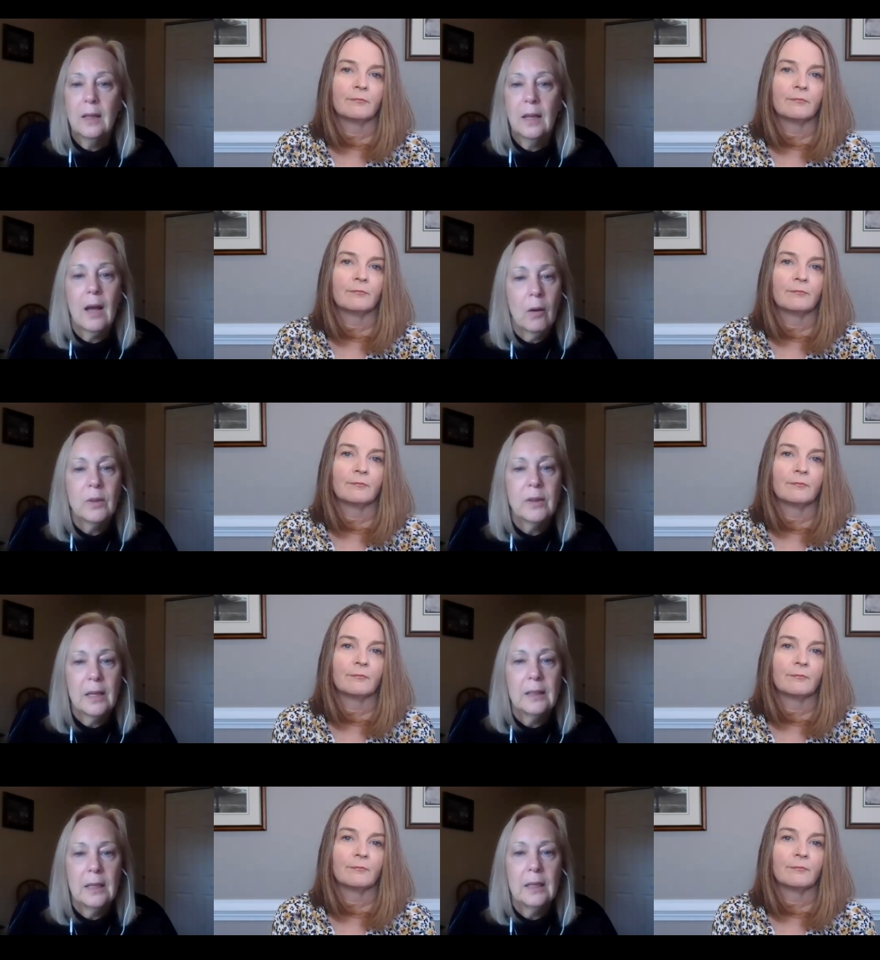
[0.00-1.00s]
Speaker 1: they got what
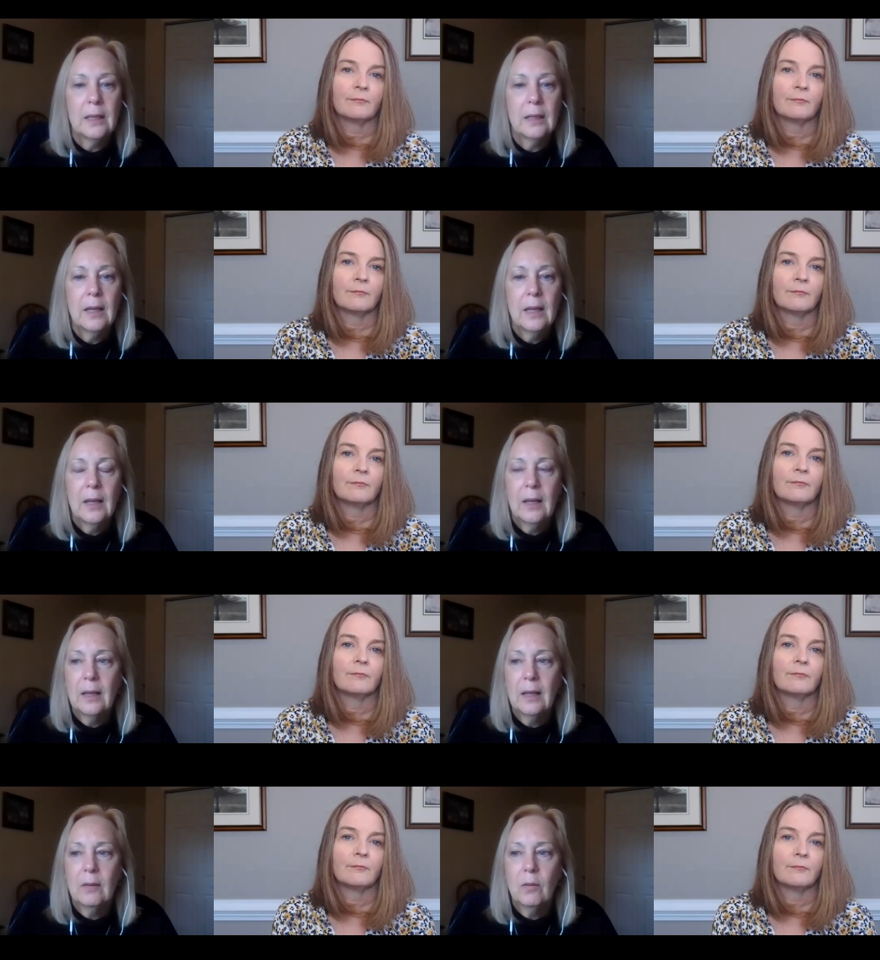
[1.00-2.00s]
they needed.
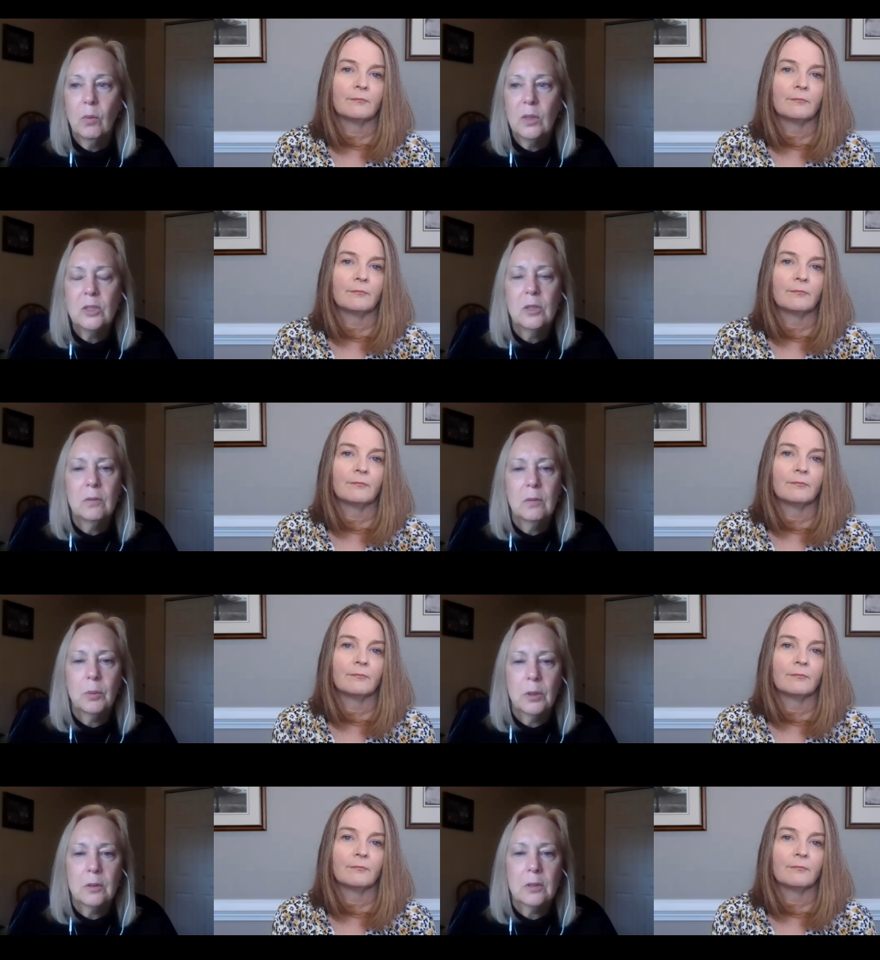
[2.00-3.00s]
And once you
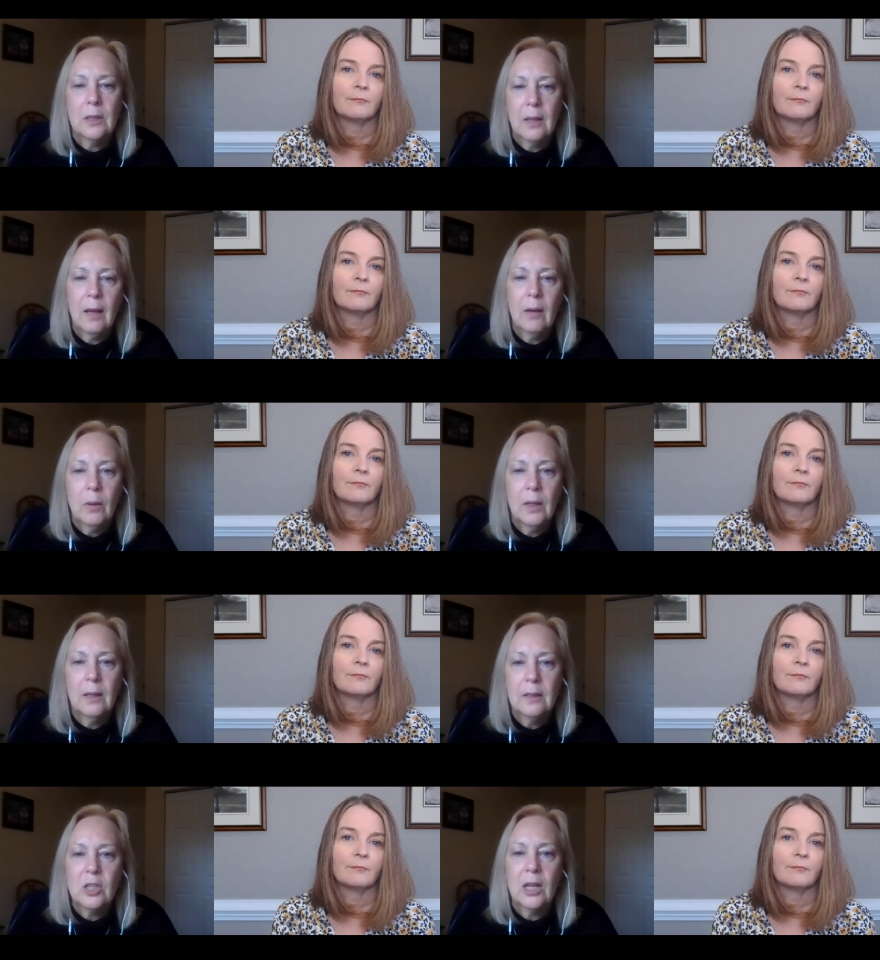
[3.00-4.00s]
approach it that way,
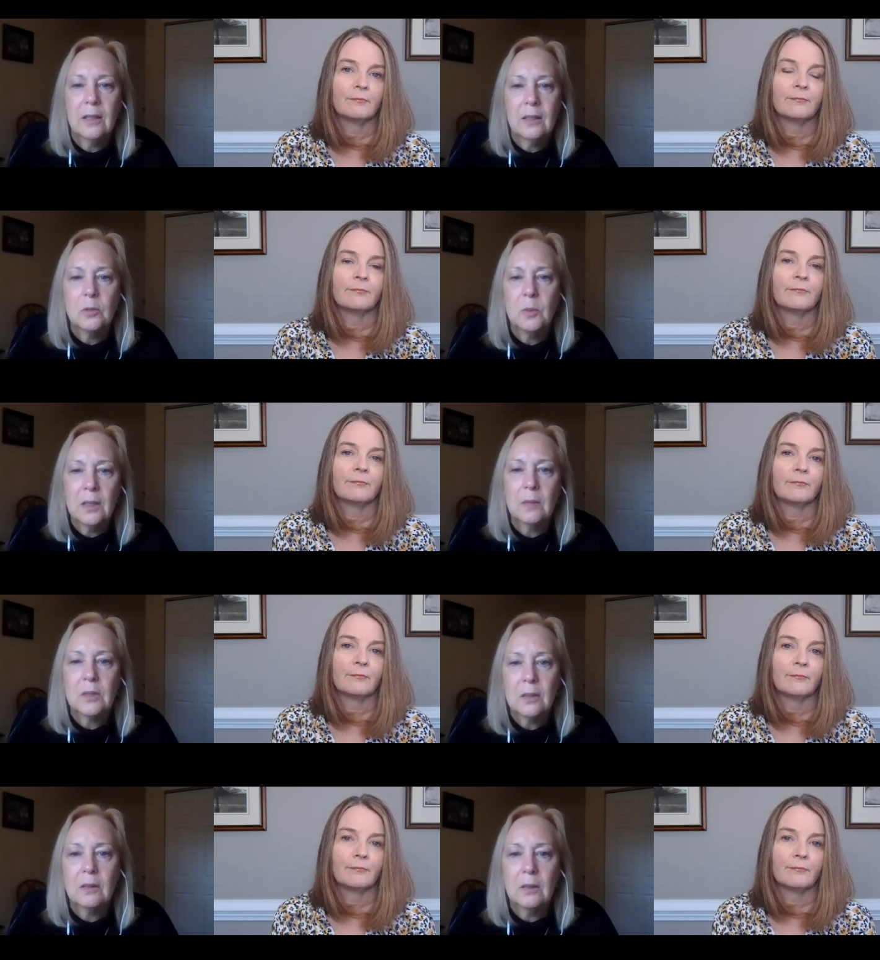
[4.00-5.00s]
the challenge
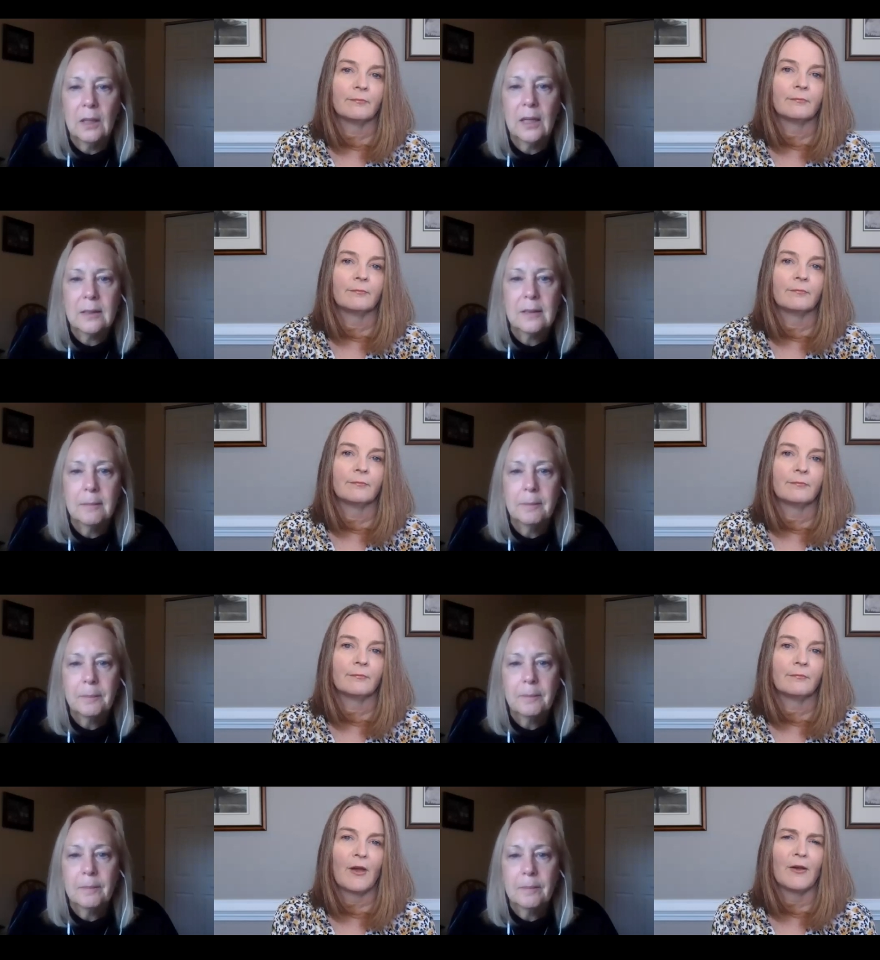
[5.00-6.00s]
becomes a little less.
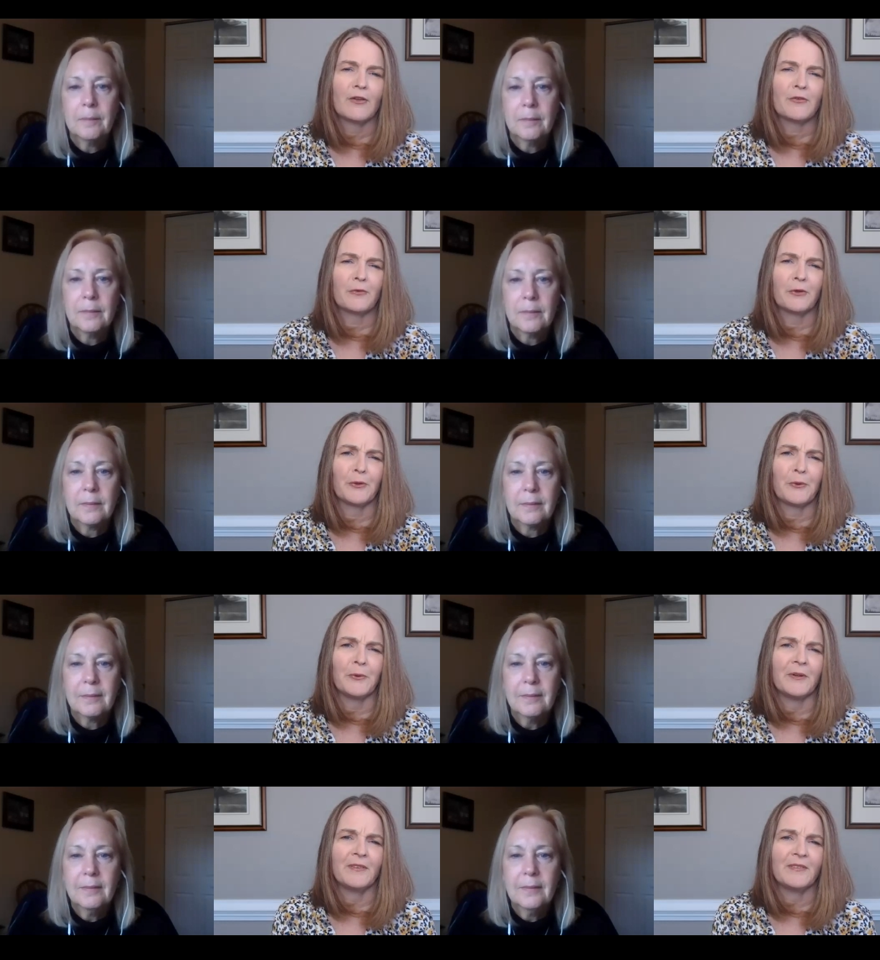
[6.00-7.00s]
Speaker 2: Oh, that's really
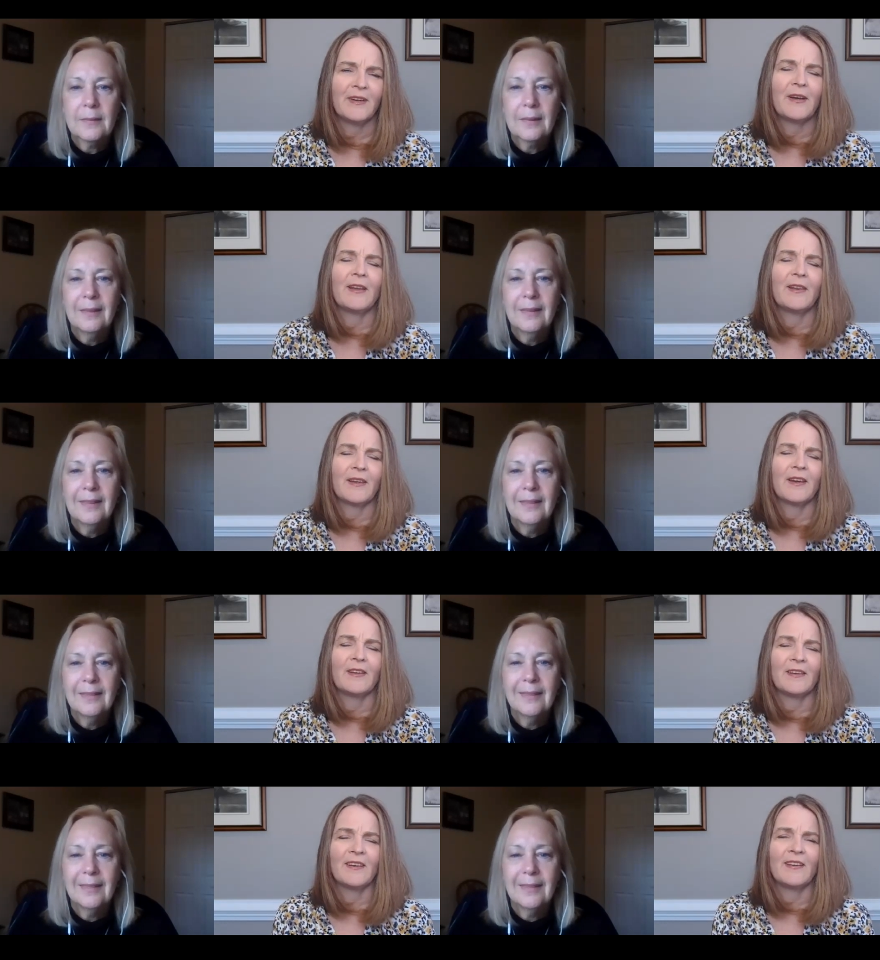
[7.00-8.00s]
cool. I mm-hmm. like how
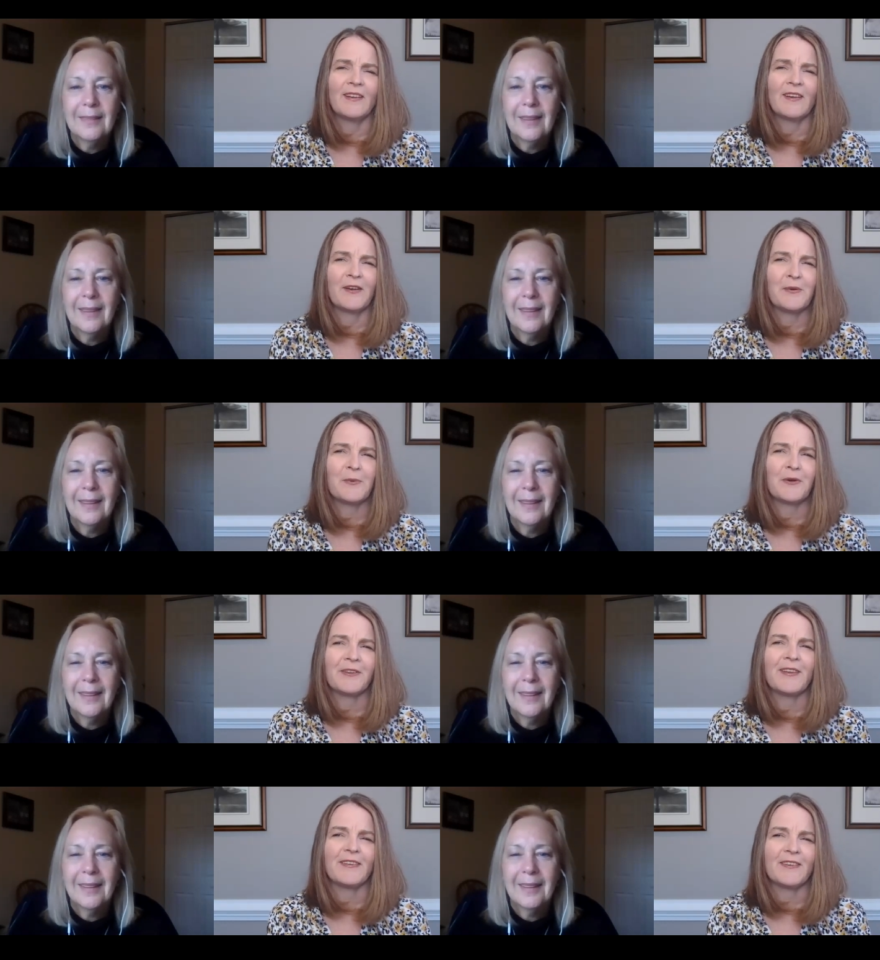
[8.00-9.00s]
you yeah. I like how you
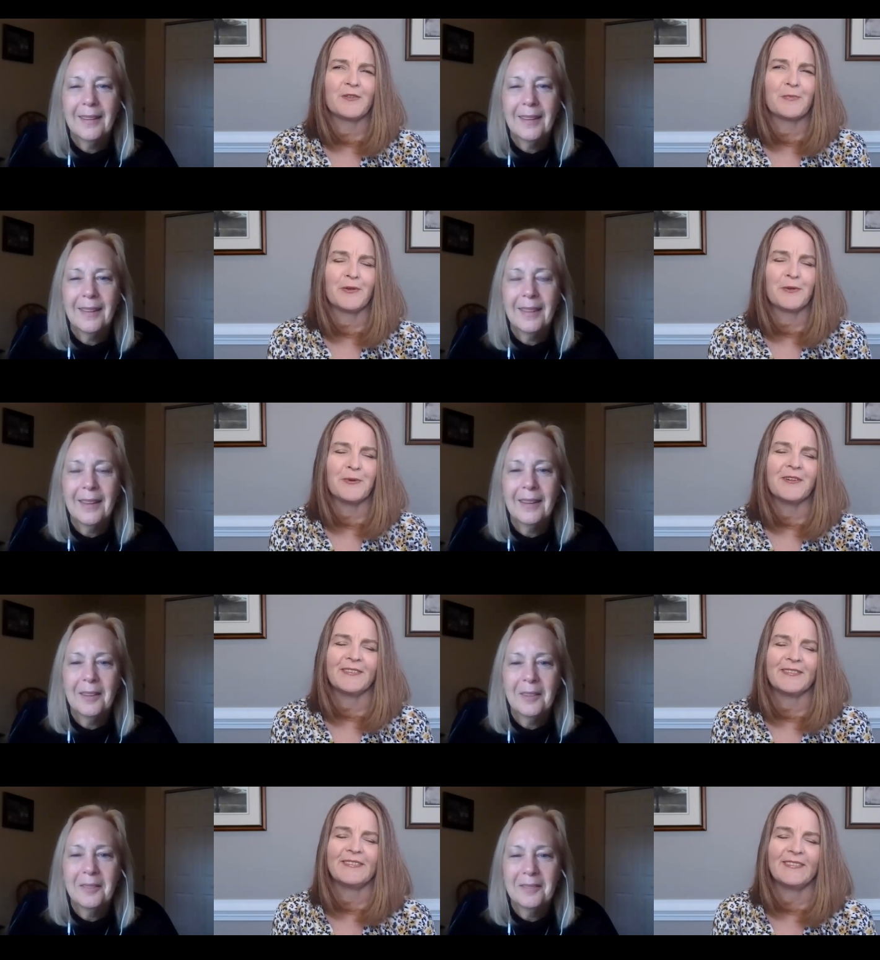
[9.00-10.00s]
worded that. That's pretty cool. Thank
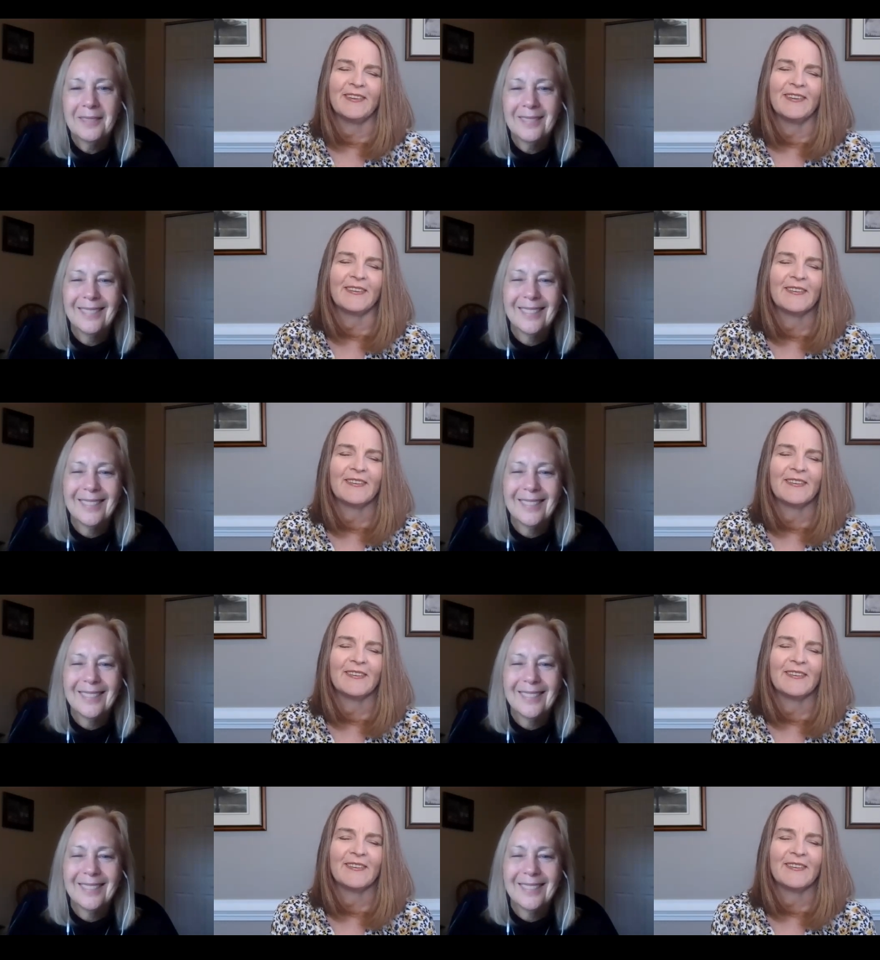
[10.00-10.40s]
you. Yeah,